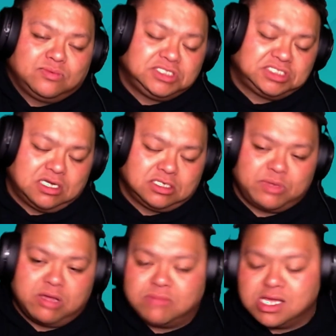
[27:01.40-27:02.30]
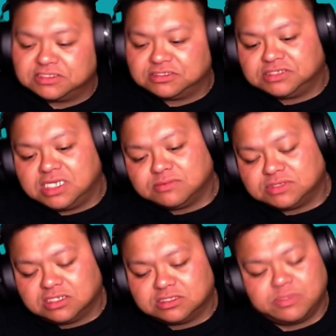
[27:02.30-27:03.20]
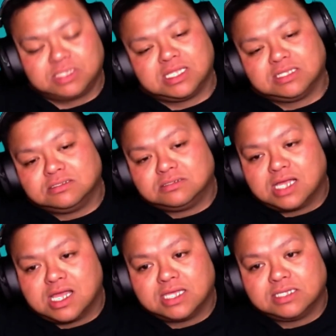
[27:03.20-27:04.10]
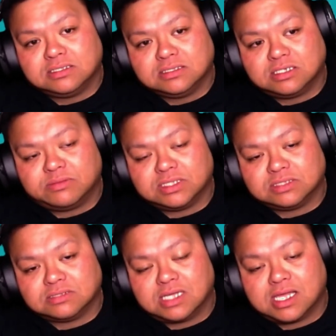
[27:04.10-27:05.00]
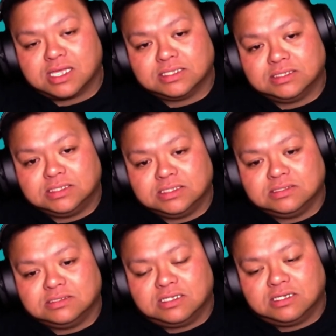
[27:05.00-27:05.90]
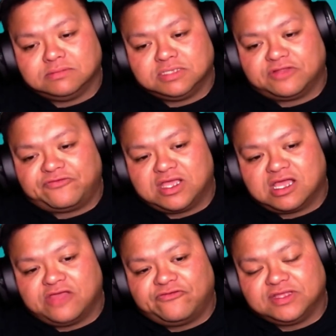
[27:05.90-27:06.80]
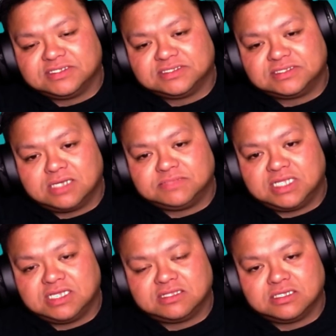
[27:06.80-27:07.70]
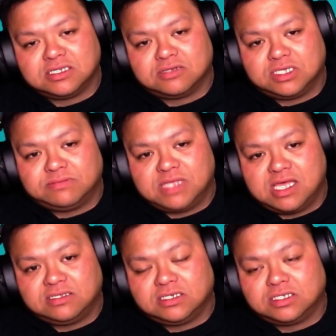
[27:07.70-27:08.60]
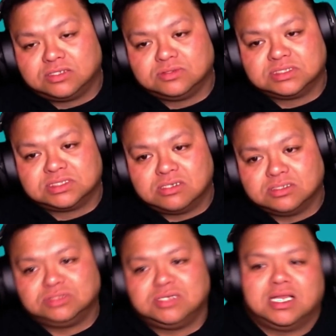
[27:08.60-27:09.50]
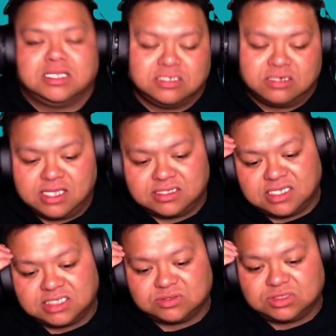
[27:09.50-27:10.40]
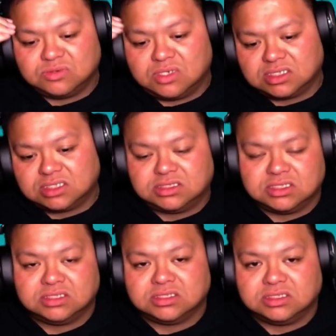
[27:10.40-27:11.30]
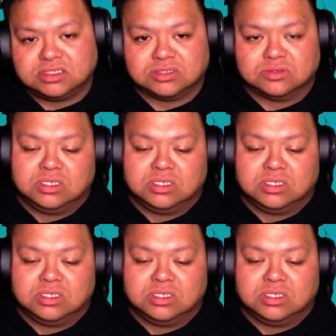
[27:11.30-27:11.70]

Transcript: we just talked about Monster Jam. We talked about that little guy, my little guy. The Phat Guy Fitness update thing, keep that, as long as you got it in your head that that's what you want to continue to do,